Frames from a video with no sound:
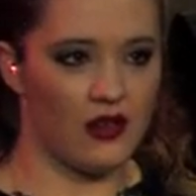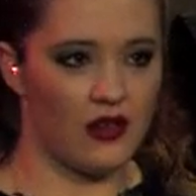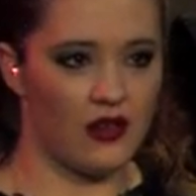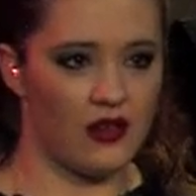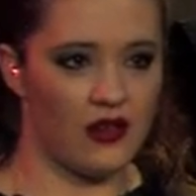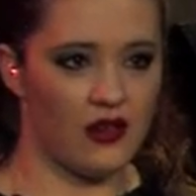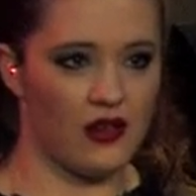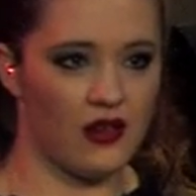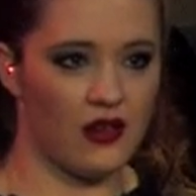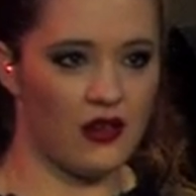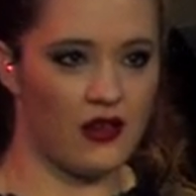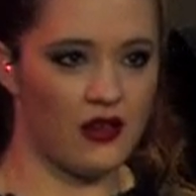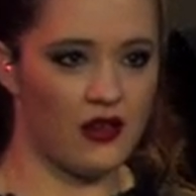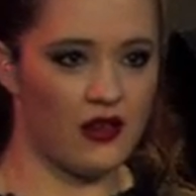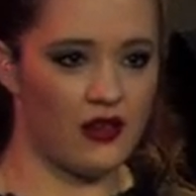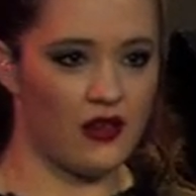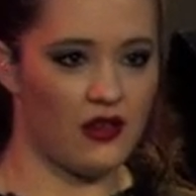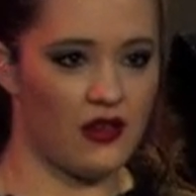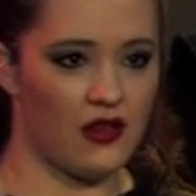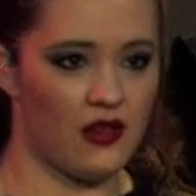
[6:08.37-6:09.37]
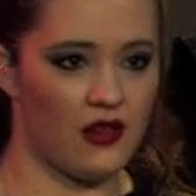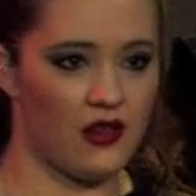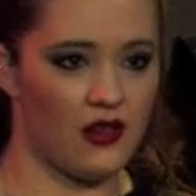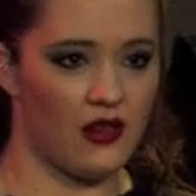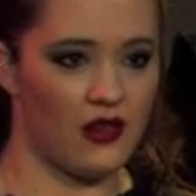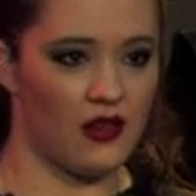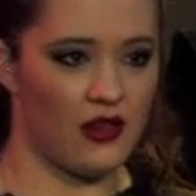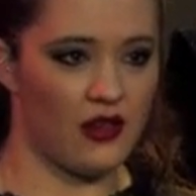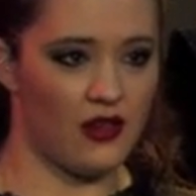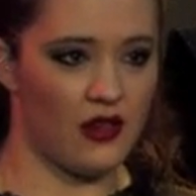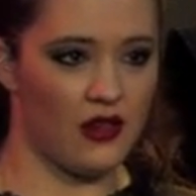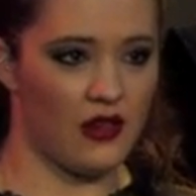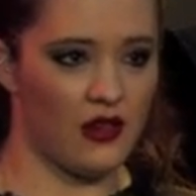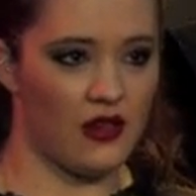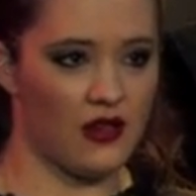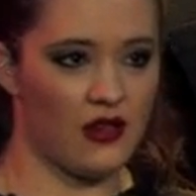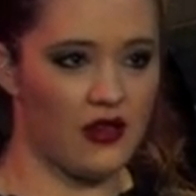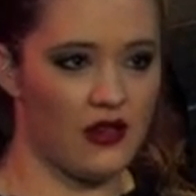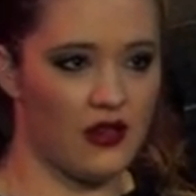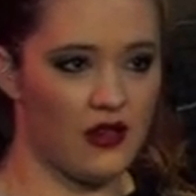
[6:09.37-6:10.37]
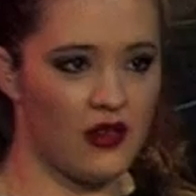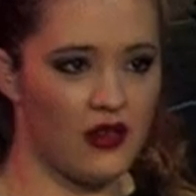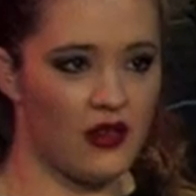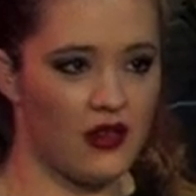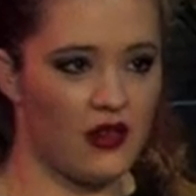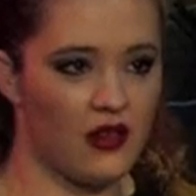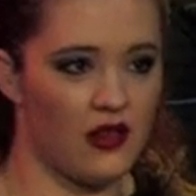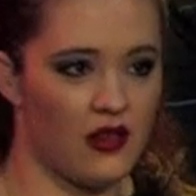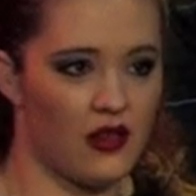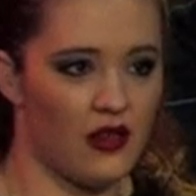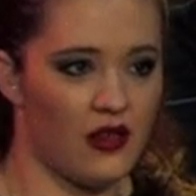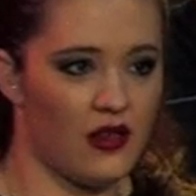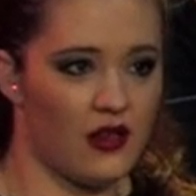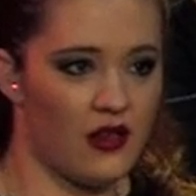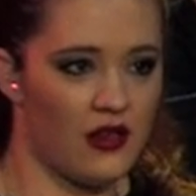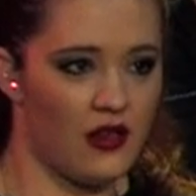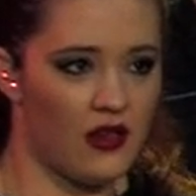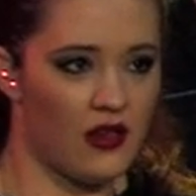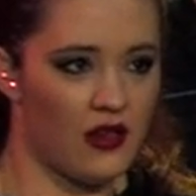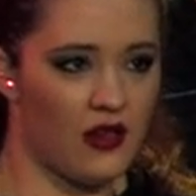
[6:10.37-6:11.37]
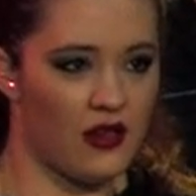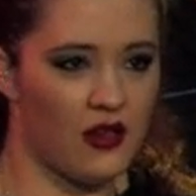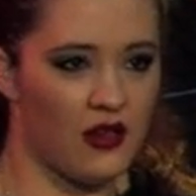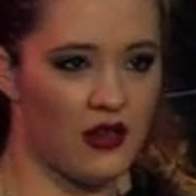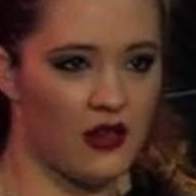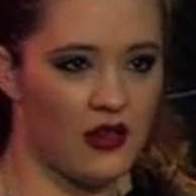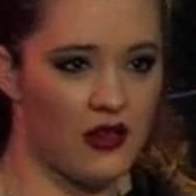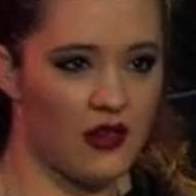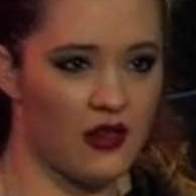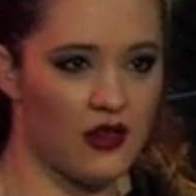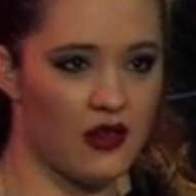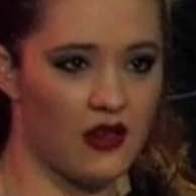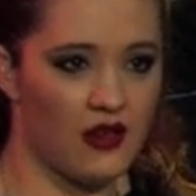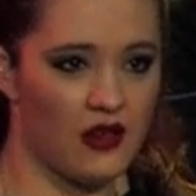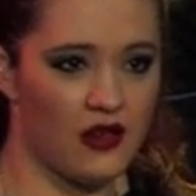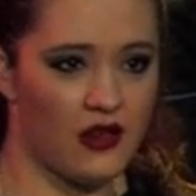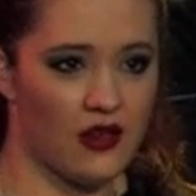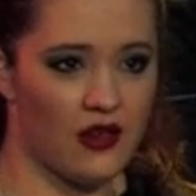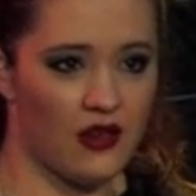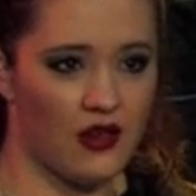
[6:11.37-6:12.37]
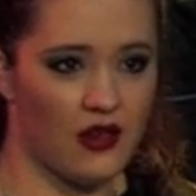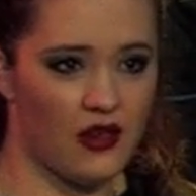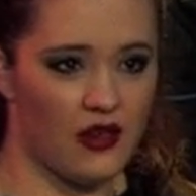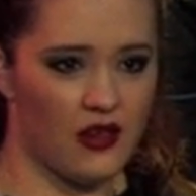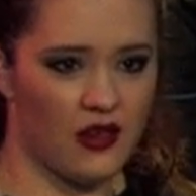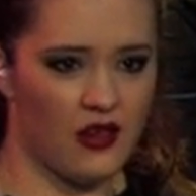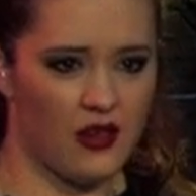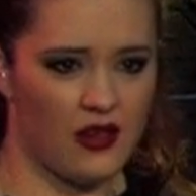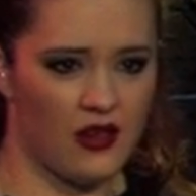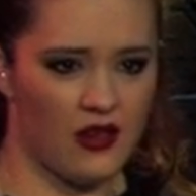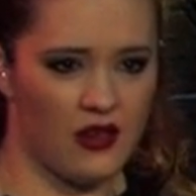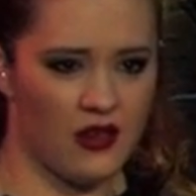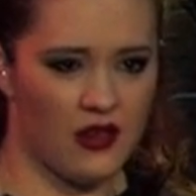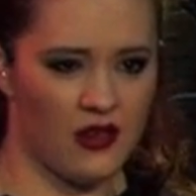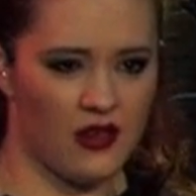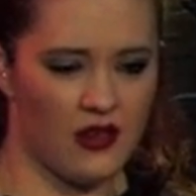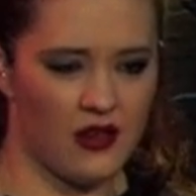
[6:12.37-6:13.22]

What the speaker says: [no speech]